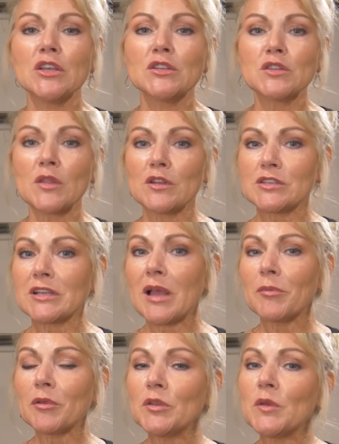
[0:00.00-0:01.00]
So there's a
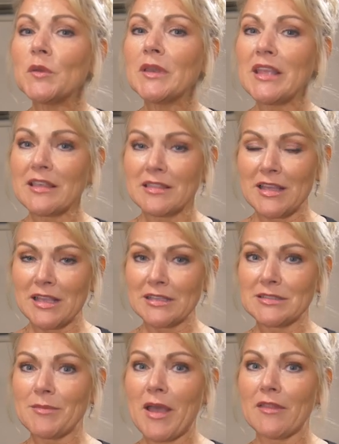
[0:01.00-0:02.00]
couple unique
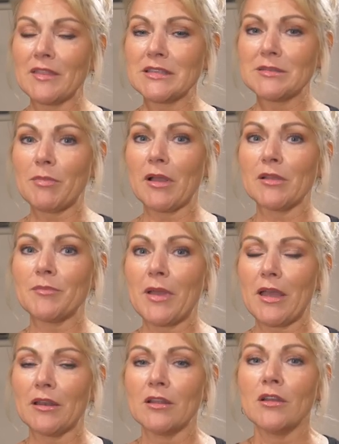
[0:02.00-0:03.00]
things about this bunk
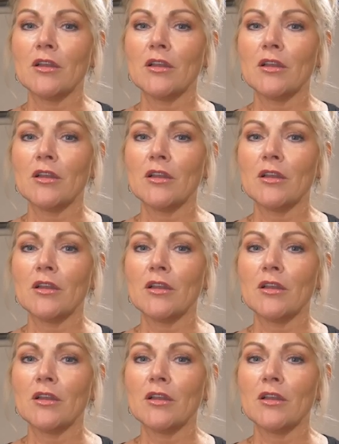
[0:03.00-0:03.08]
bed.